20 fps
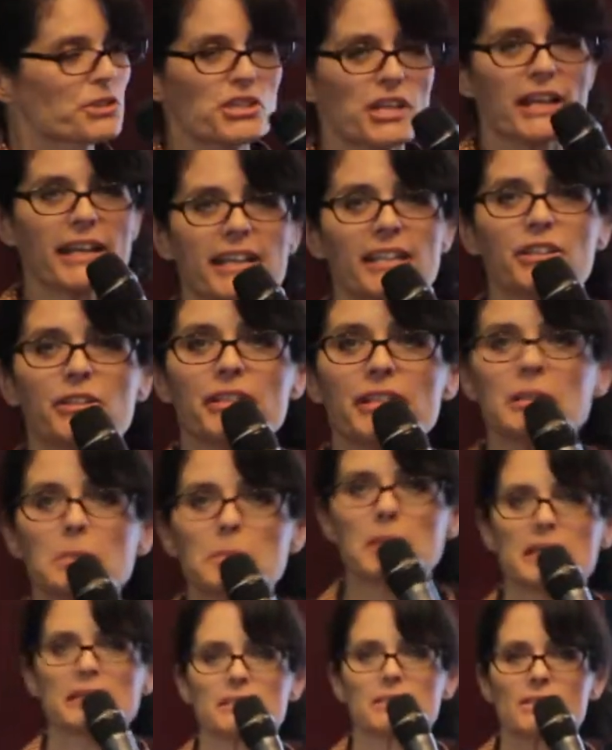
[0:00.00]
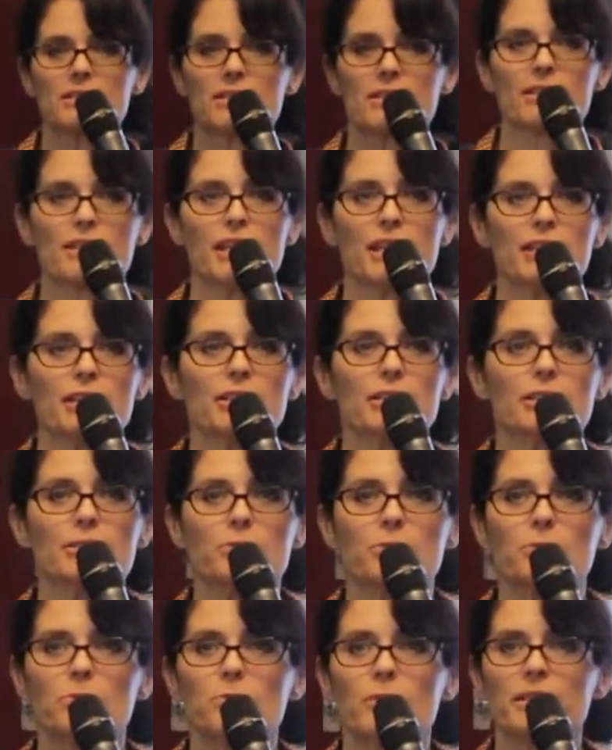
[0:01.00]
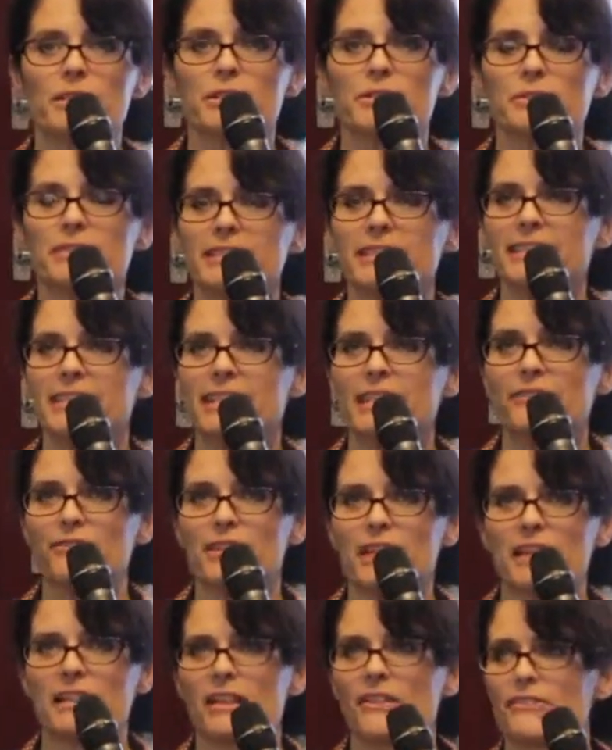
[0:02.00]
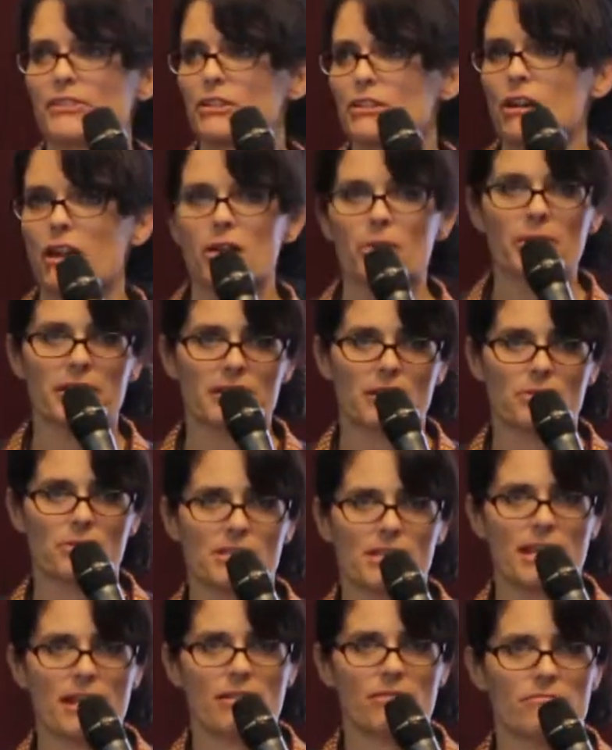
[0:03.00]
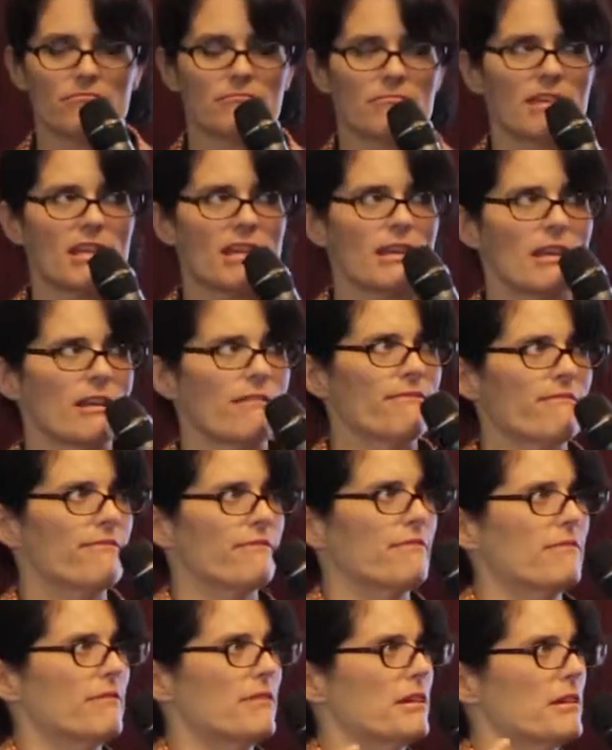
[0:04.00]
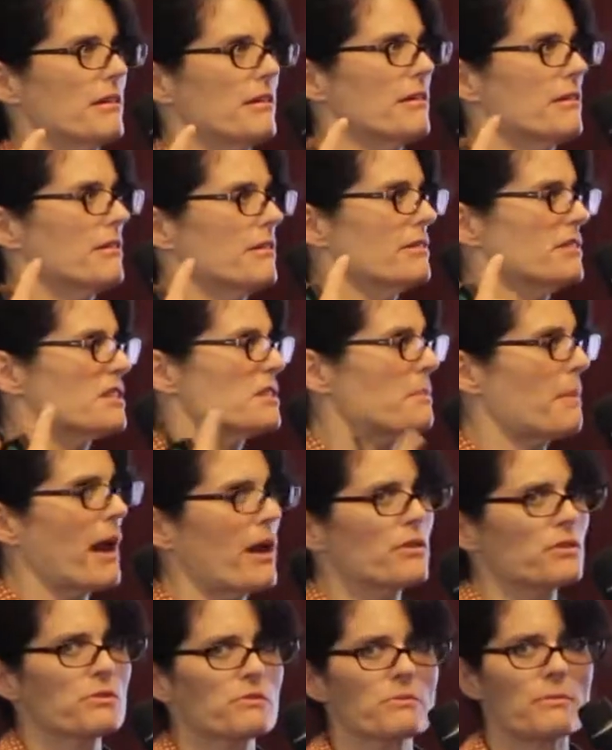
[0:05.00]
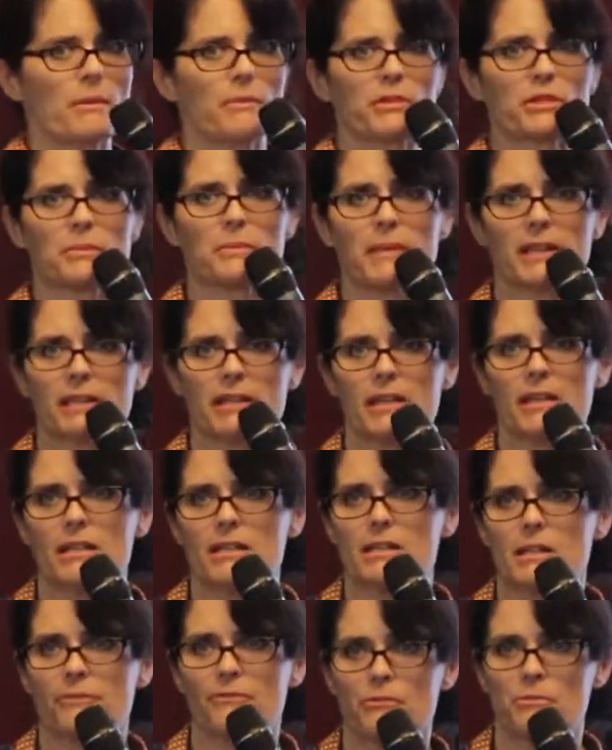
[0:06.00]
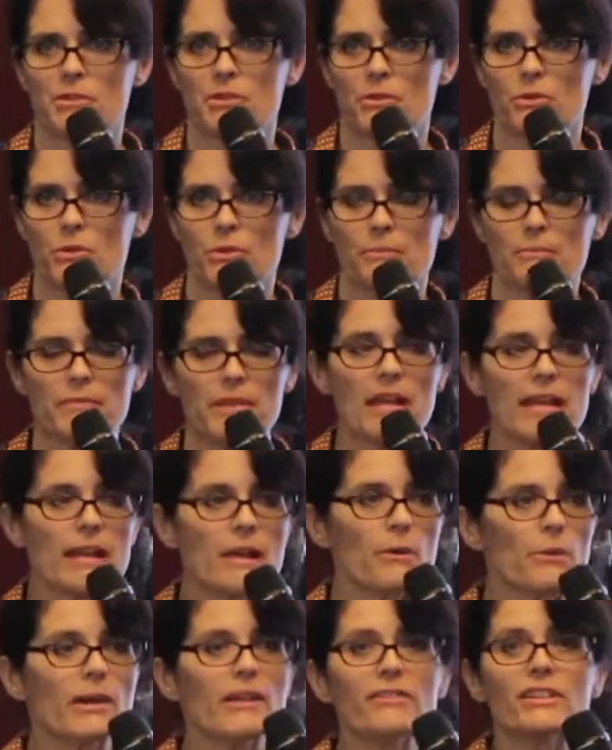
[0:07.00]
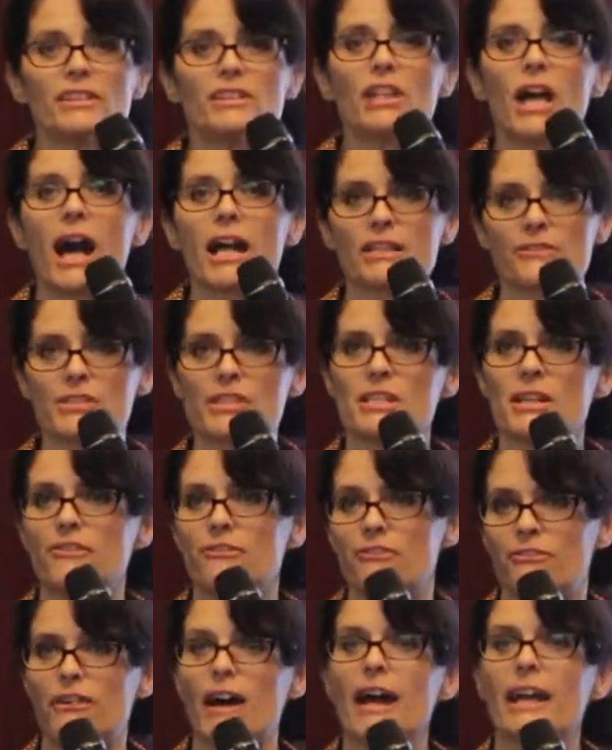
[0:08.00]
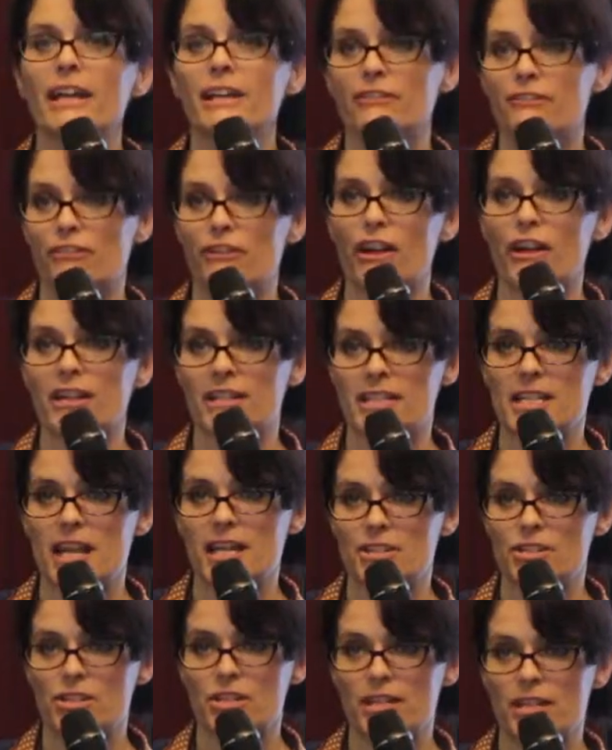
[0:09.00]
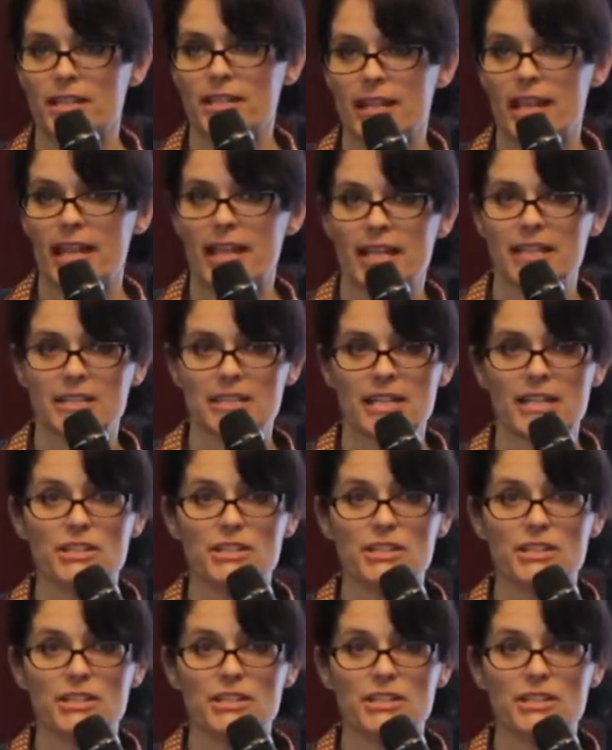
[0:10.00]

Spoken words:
are checking their emails. They're wondering if they left their car windows down, if their spouse remembered to pick the kids up from school. We have a lot of stuff vying for our attention, and